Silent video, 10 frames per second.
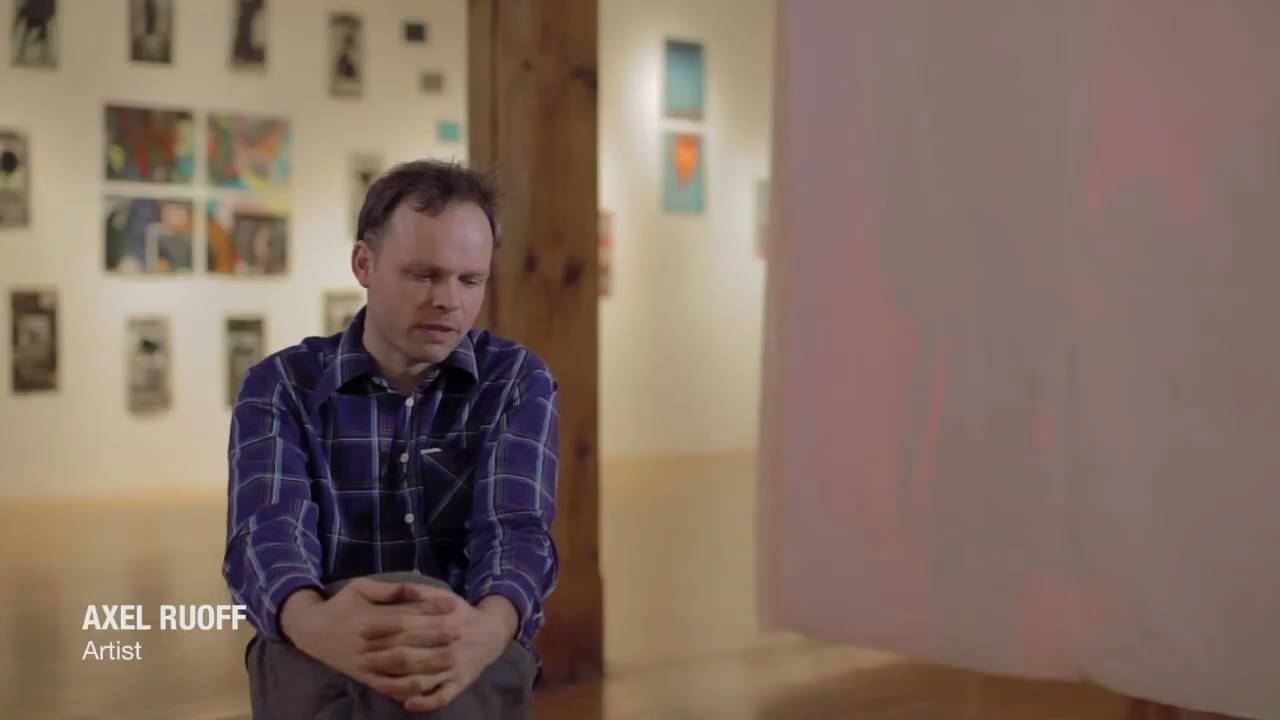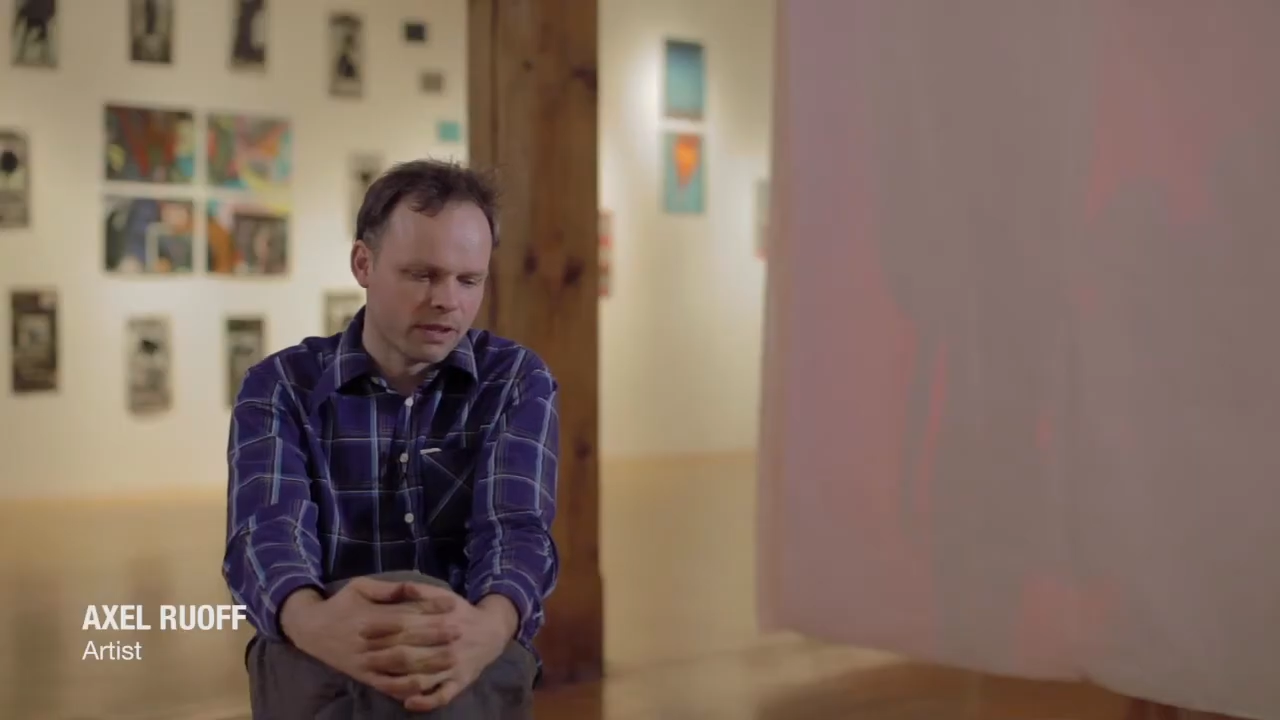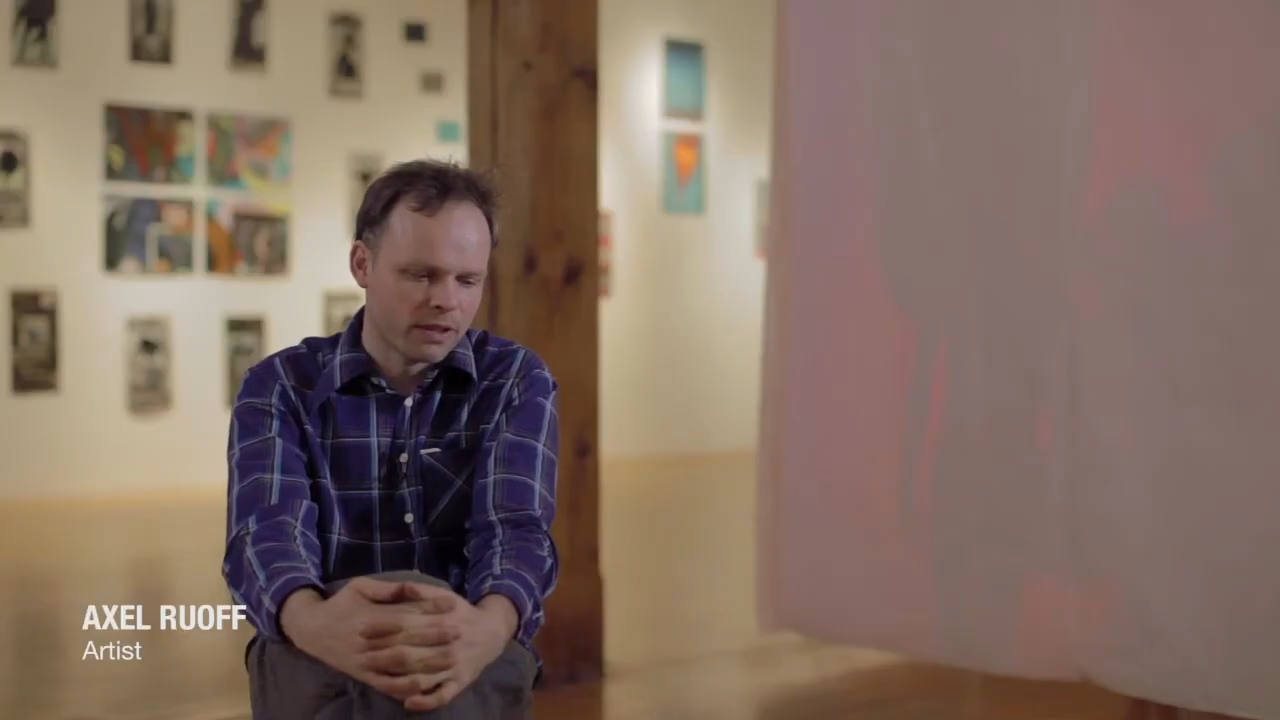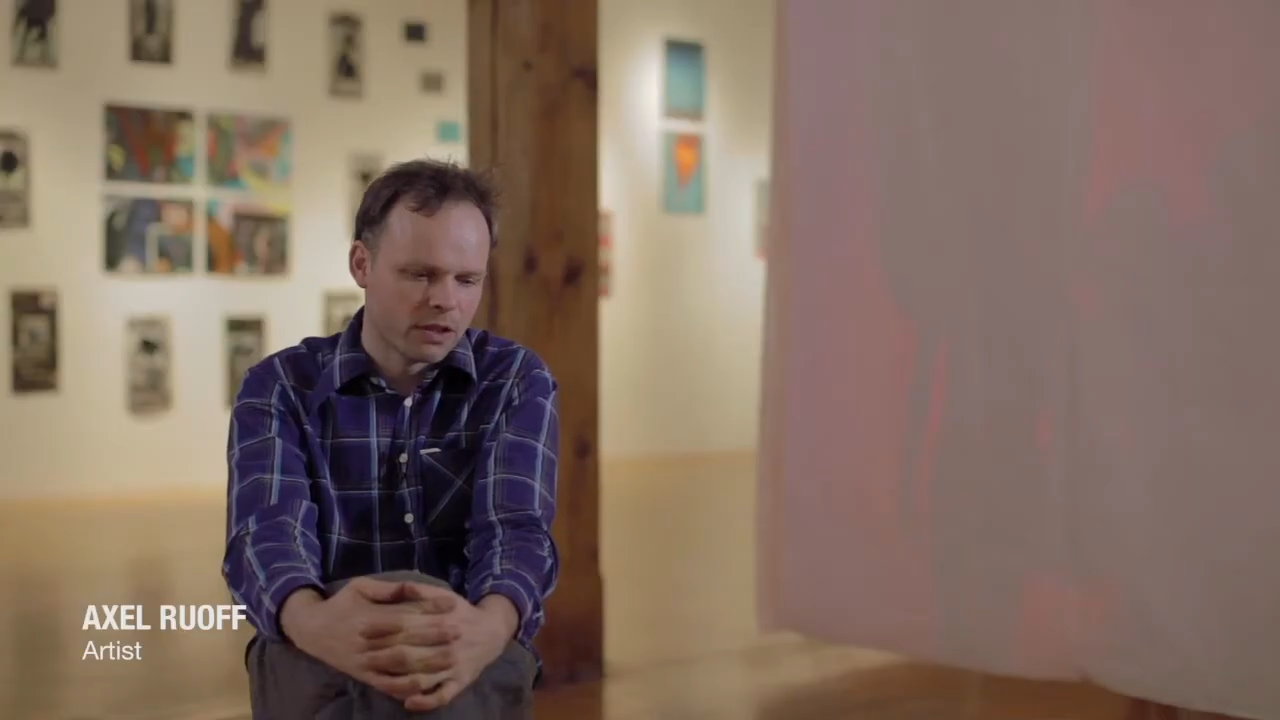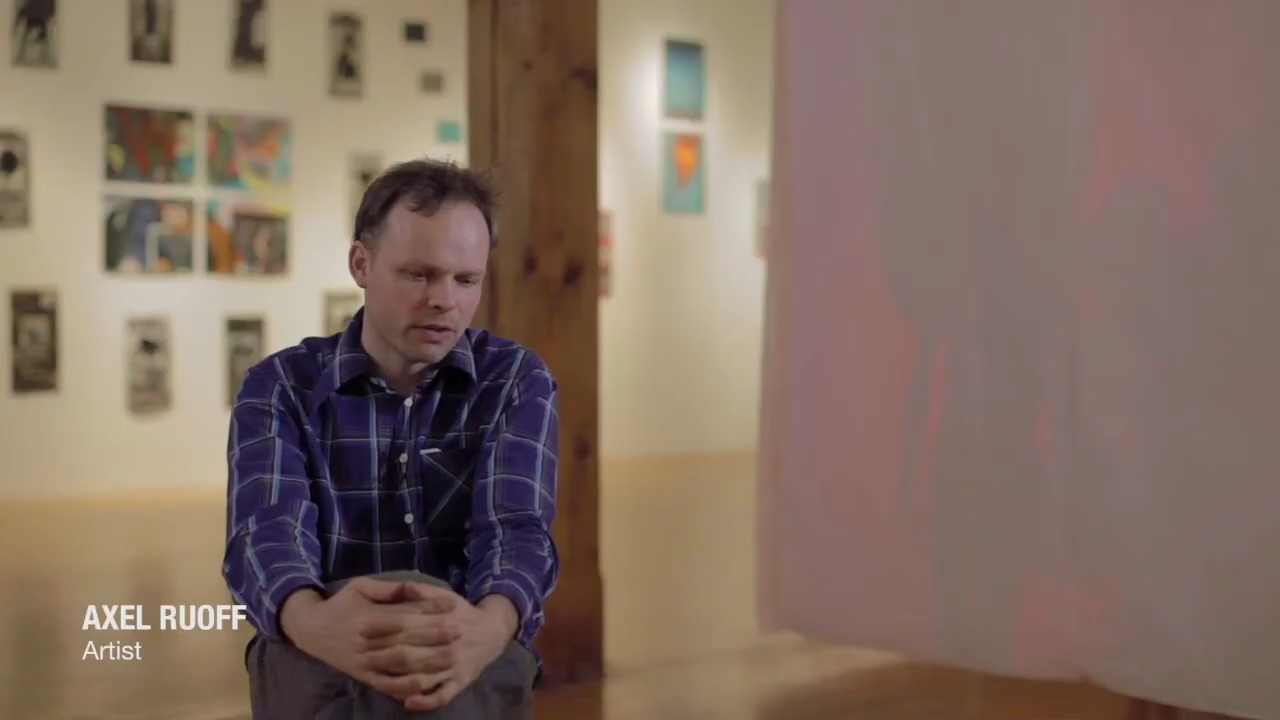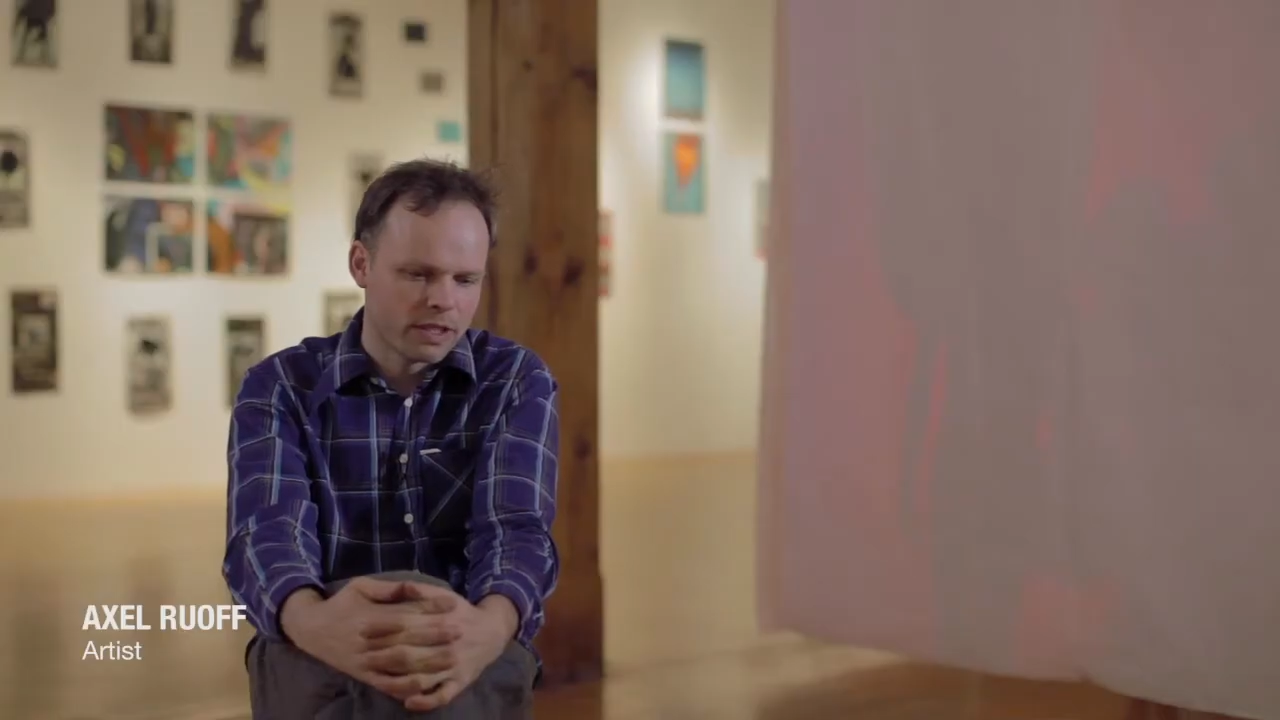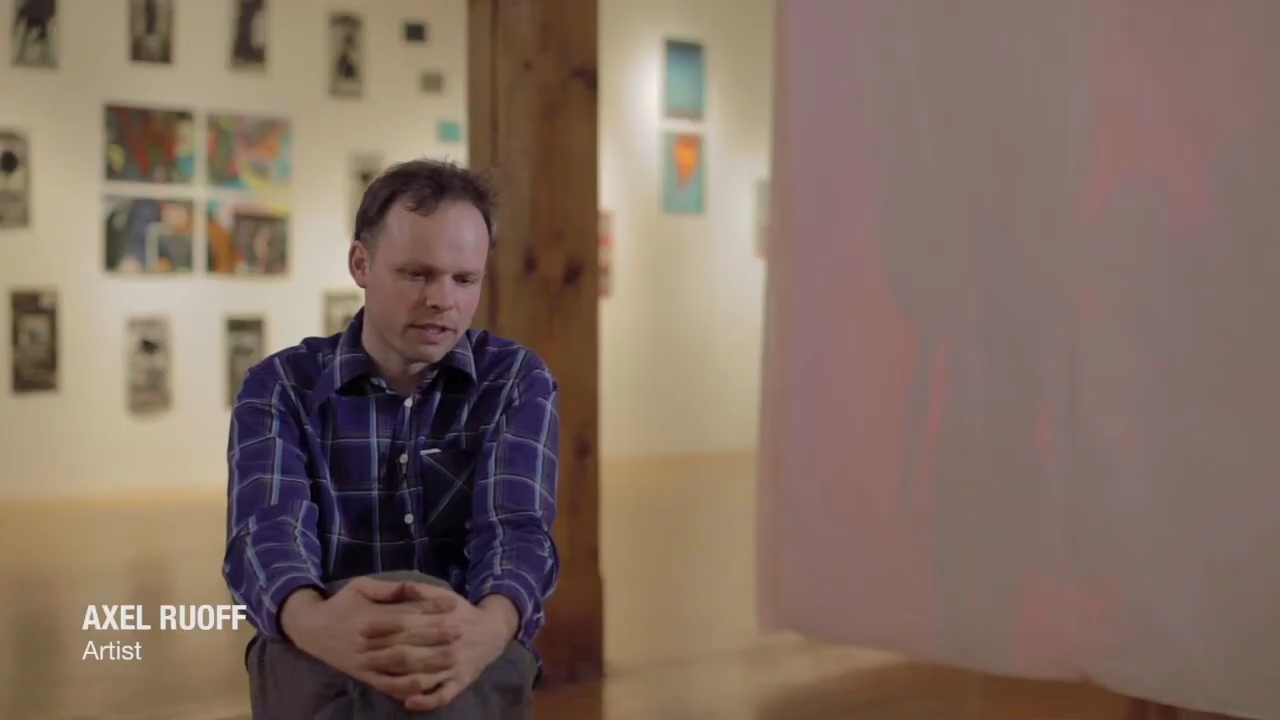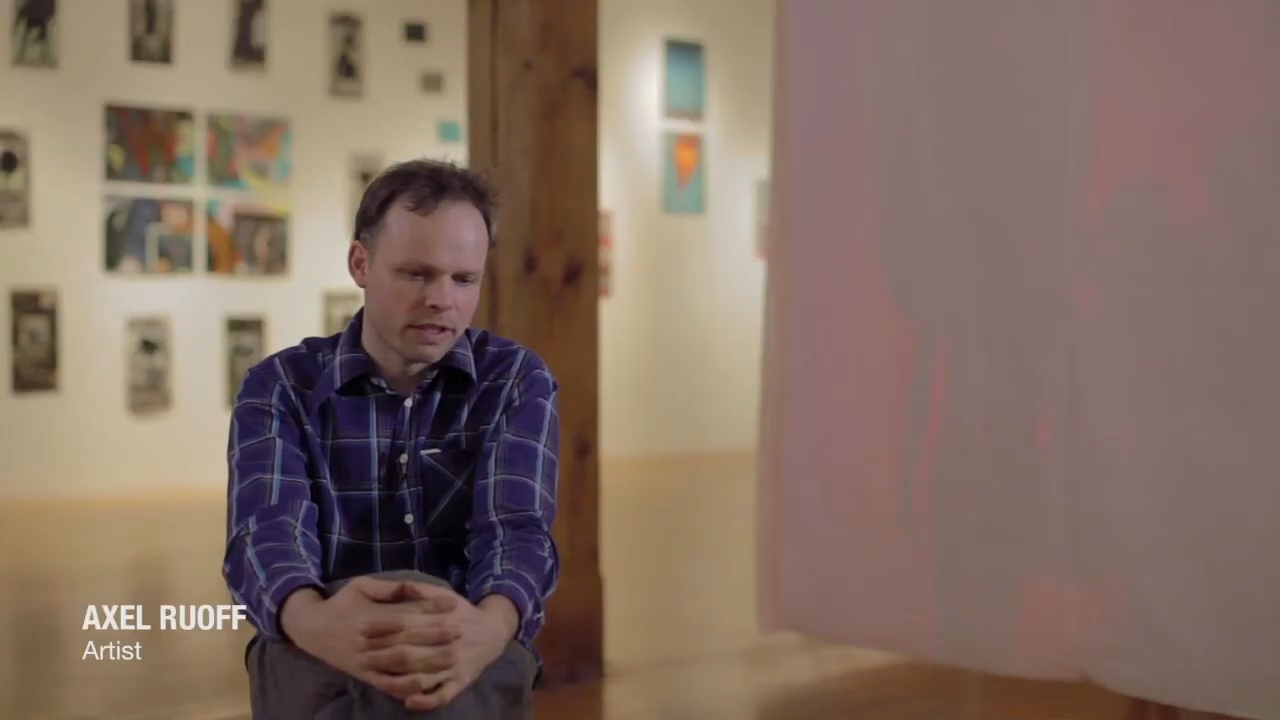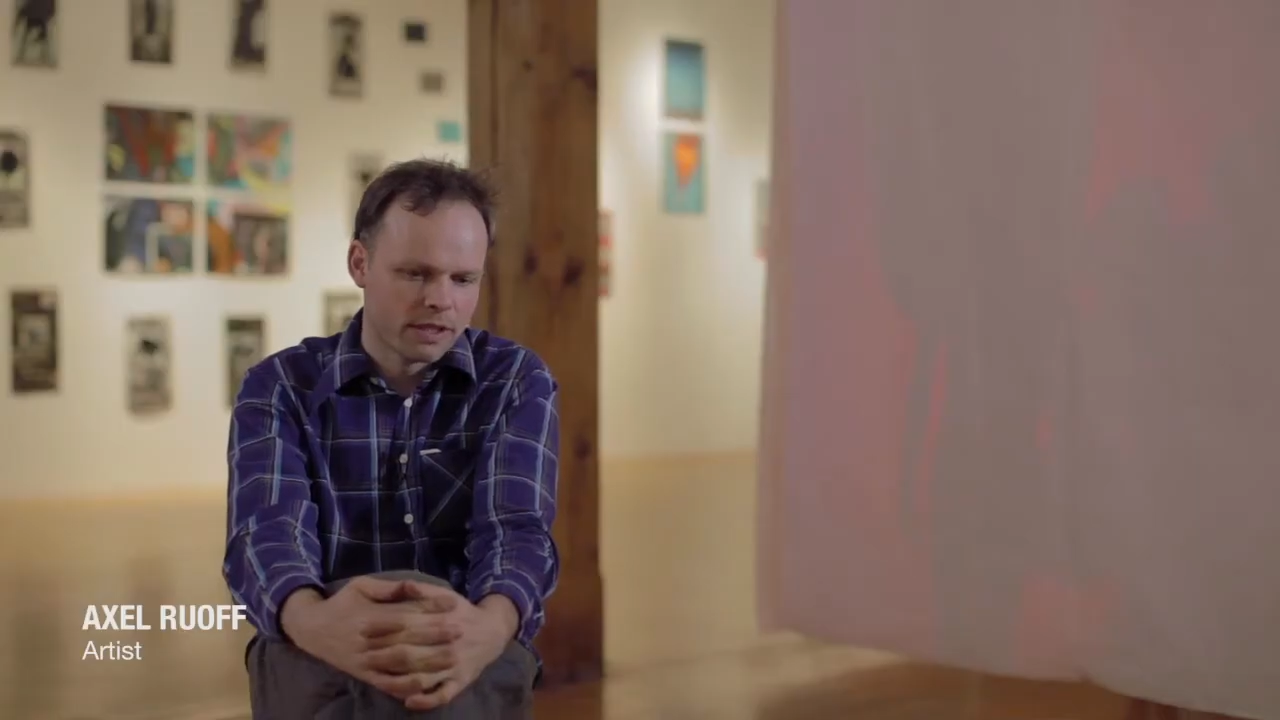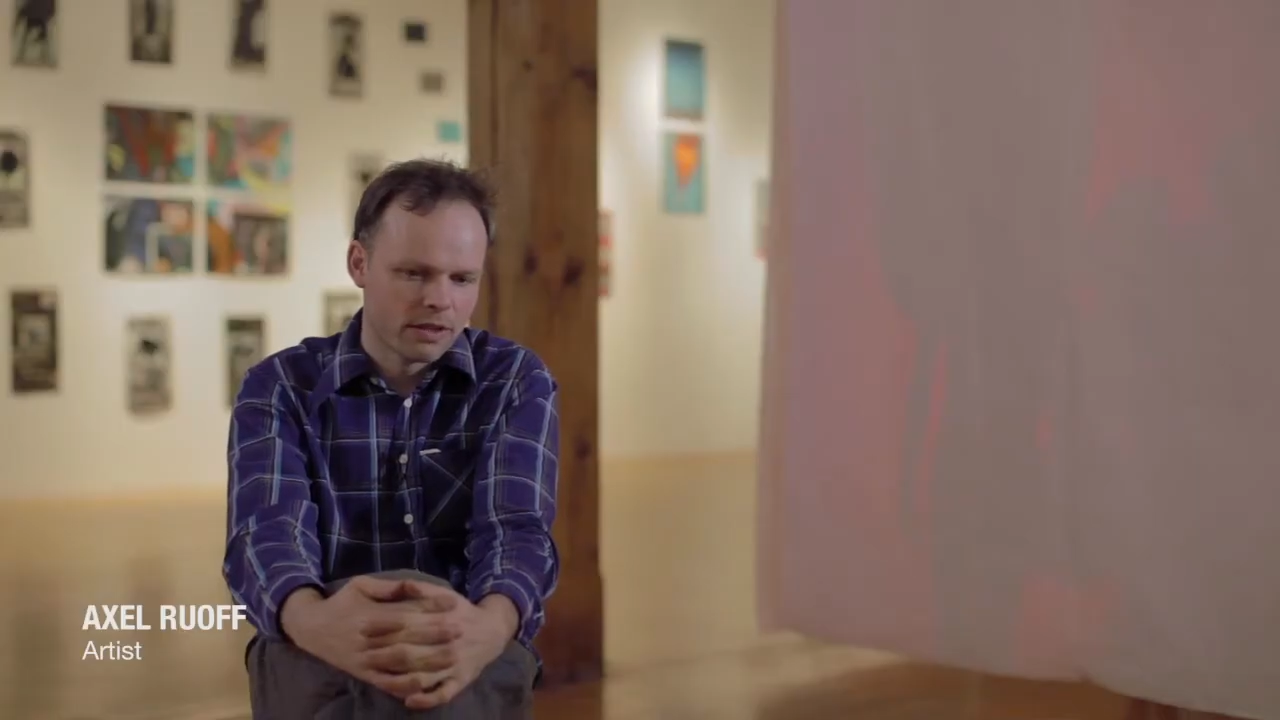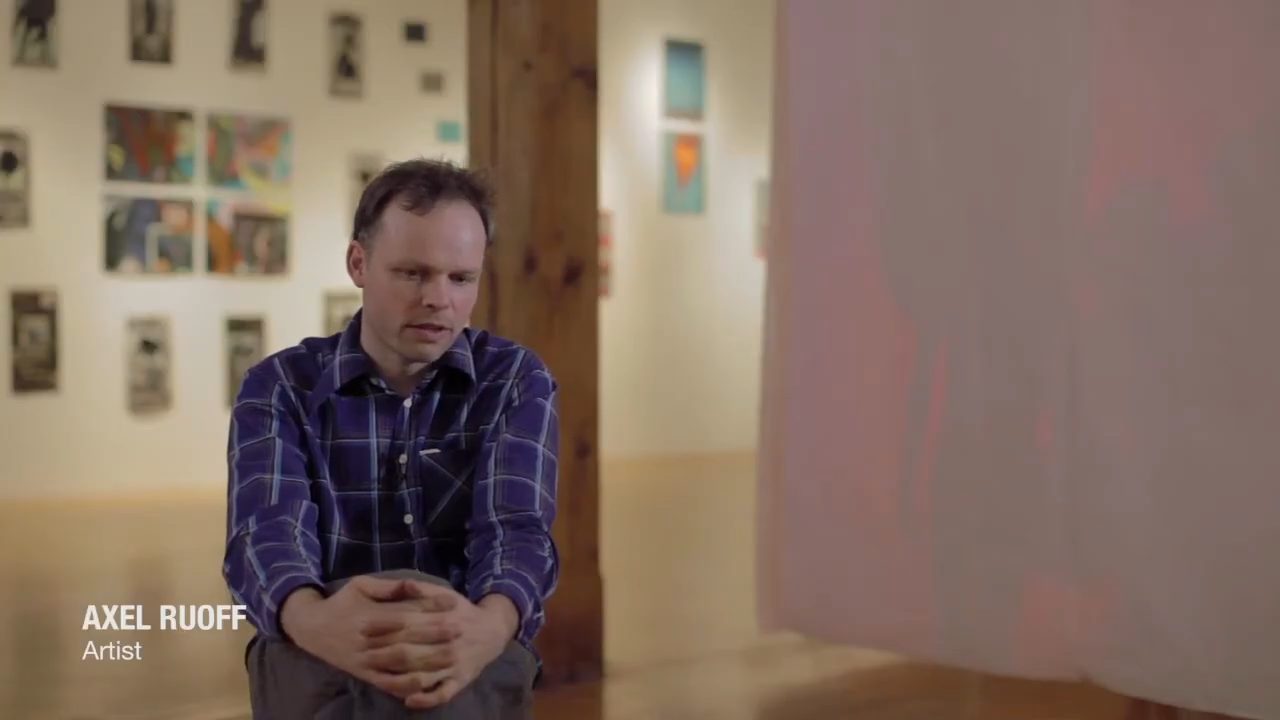The interesting